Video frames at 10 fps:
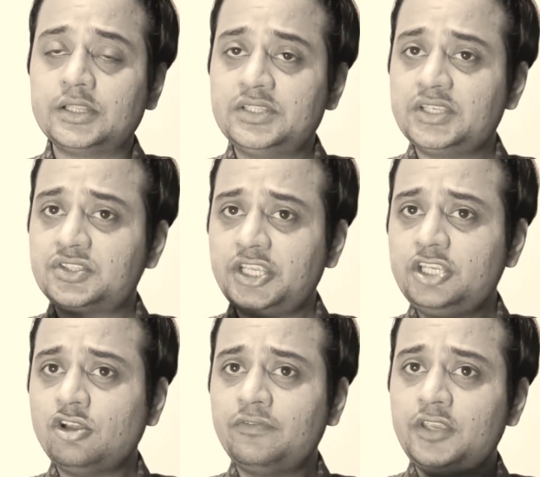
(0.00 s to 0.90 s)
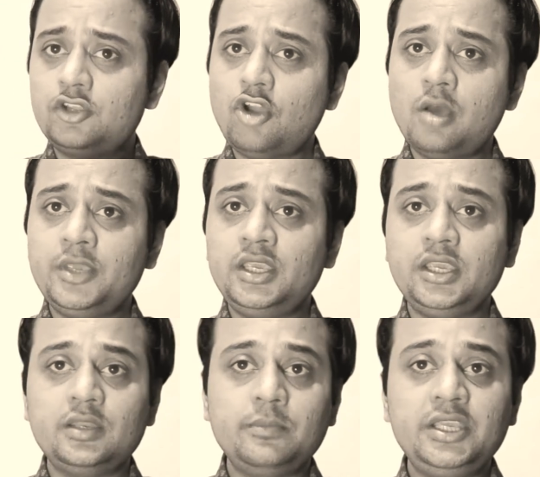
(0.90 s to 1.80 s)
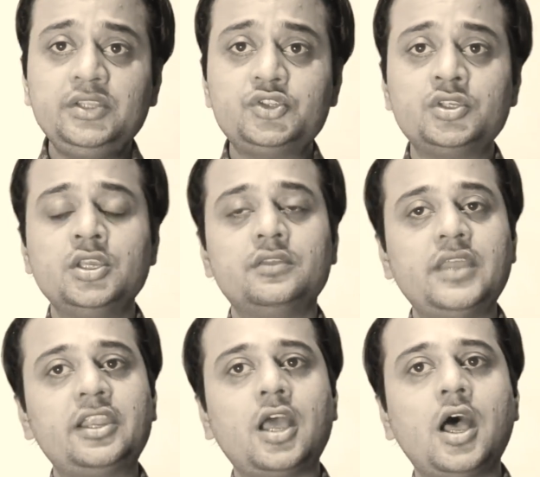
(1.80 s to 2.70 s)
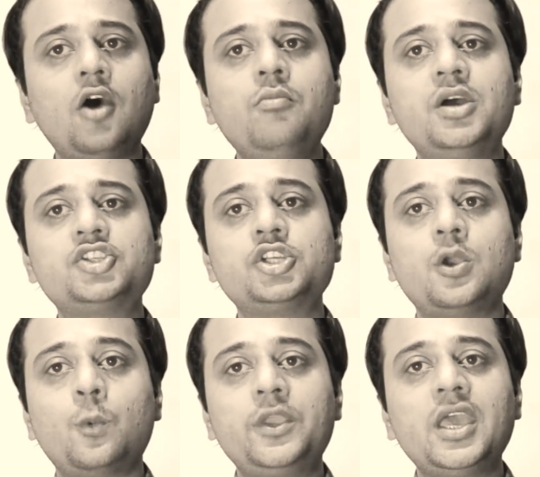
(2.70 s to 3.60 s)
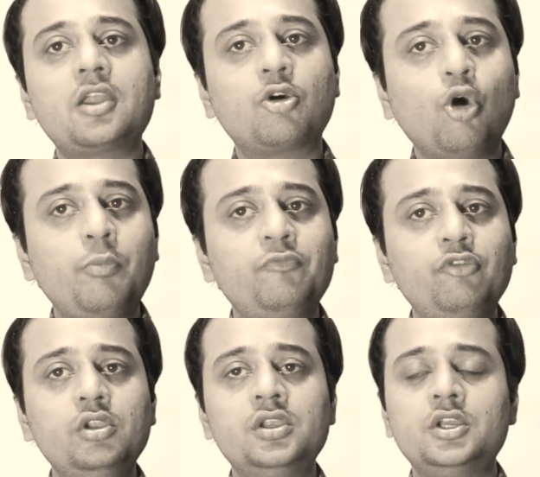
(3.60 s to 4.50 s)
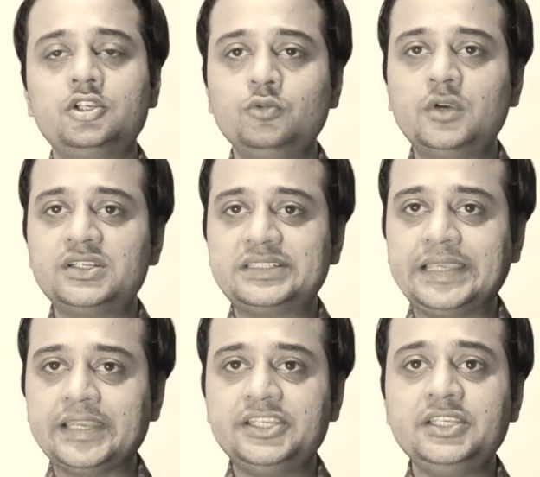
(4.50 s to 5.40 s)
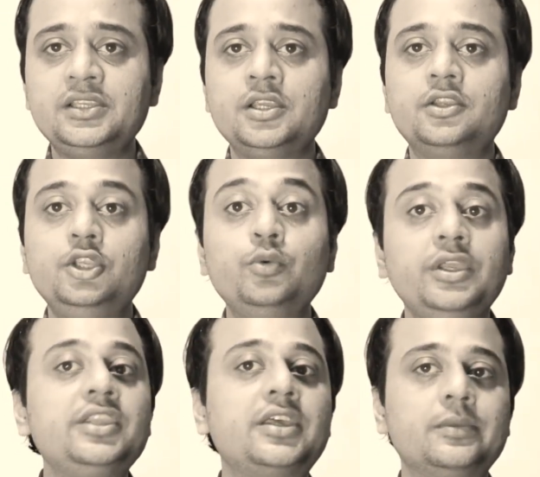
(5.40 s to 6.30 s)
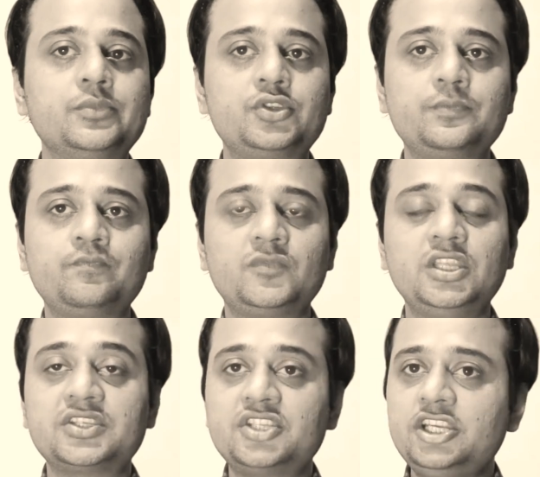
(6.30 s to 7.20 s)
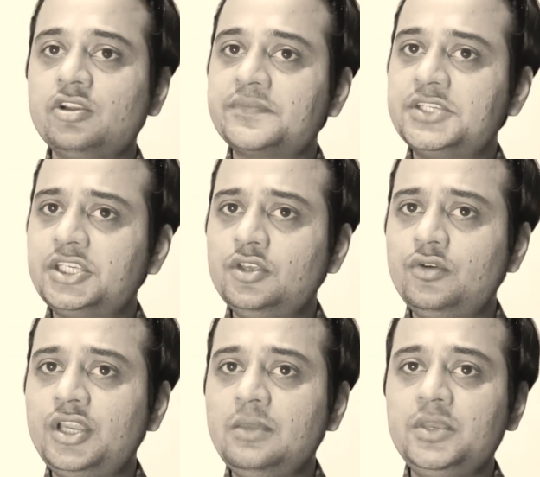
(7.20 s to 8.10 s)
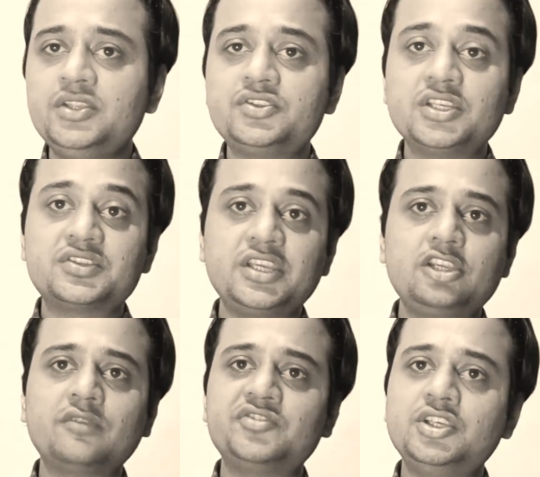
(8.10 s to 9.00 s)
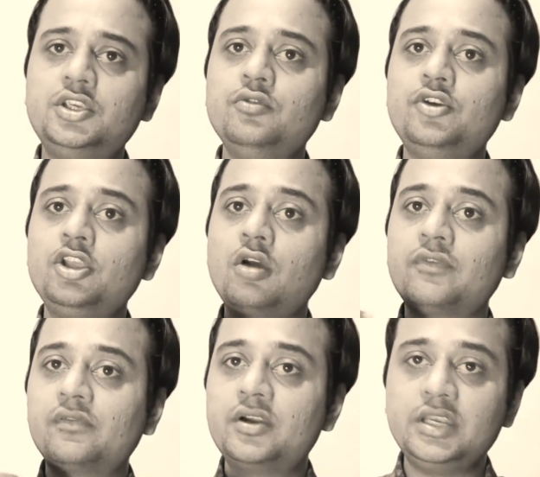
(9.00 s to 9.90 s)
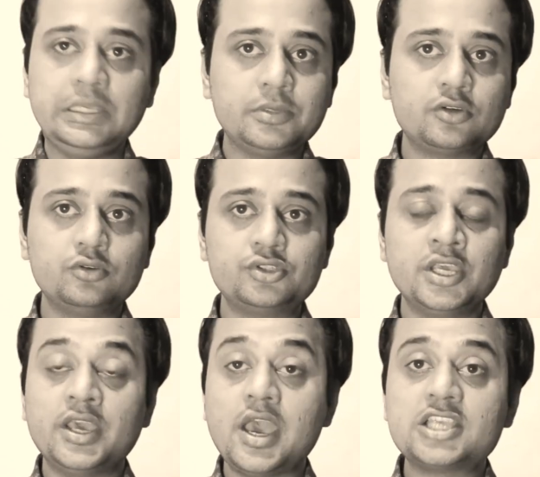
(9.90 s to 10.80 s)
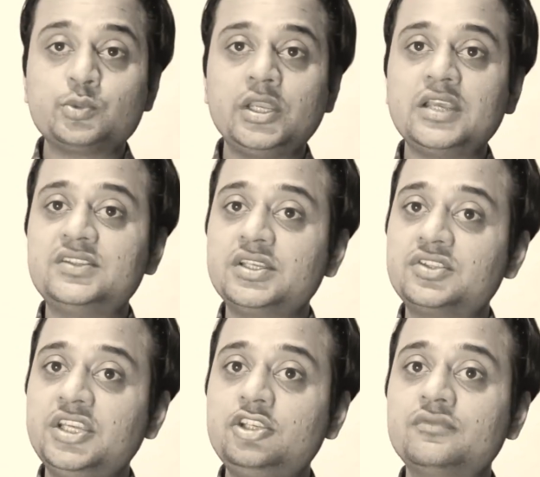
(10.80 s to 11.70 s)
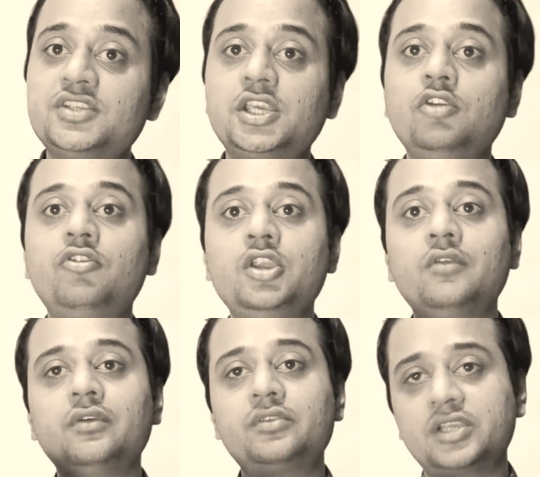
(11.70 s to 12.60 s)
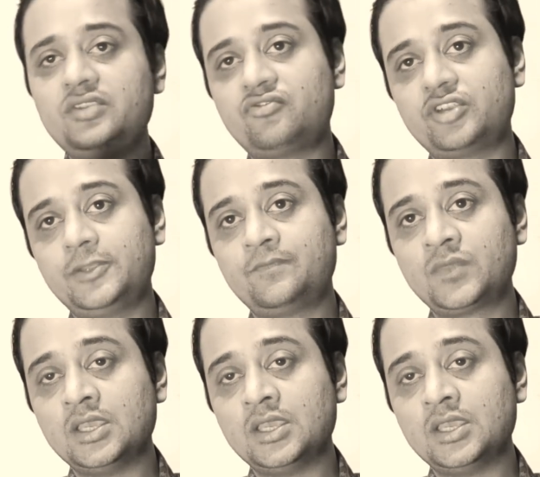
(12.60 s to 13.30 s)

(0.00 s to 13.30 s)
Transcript: The state of economy in means that how much we are hopeful towards getting new incomes. The state of security means the state of security of our neighborhood as well as the state of security of our country.